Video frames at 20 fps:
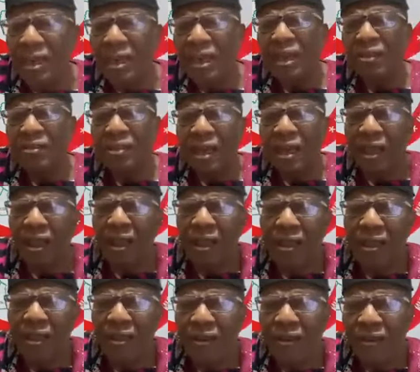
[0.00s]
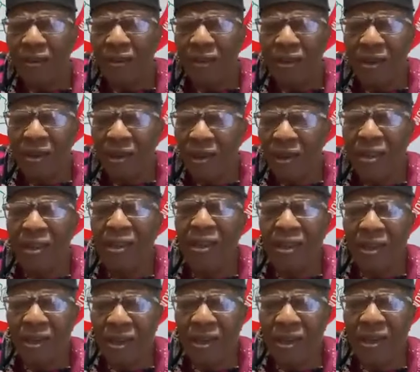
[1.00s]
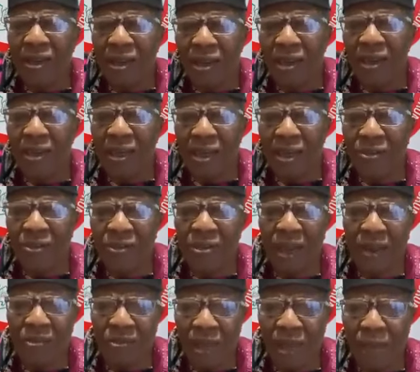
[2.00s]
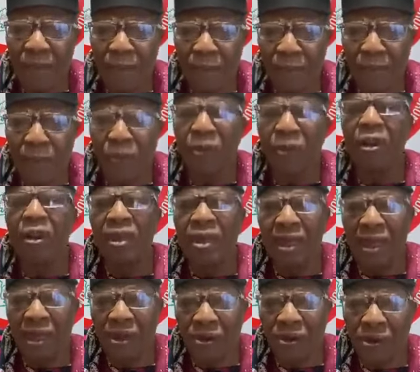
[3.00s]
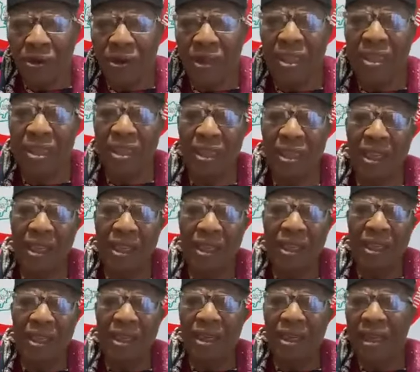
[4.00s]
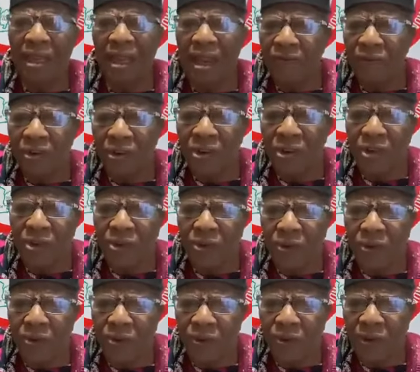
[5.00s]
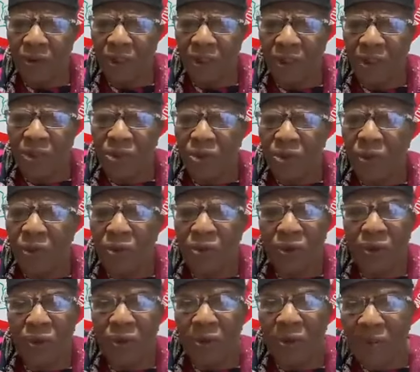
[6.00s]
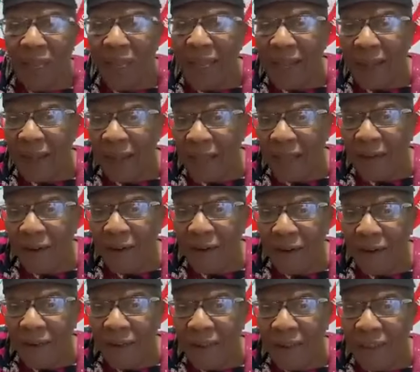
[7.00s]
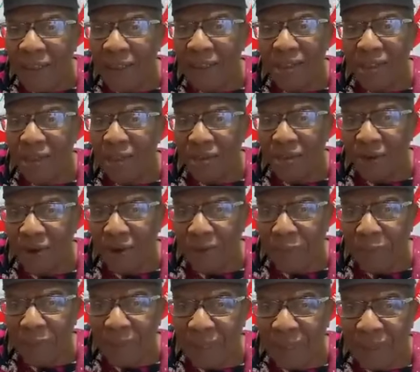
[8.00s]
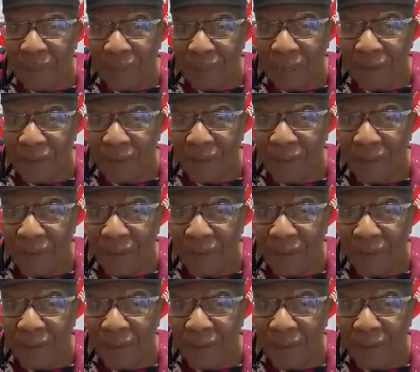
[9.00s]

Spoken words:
the Hausa The indigenous Hausa people, they know this thing. They have nothing to do. So don't allow history to repeat itself.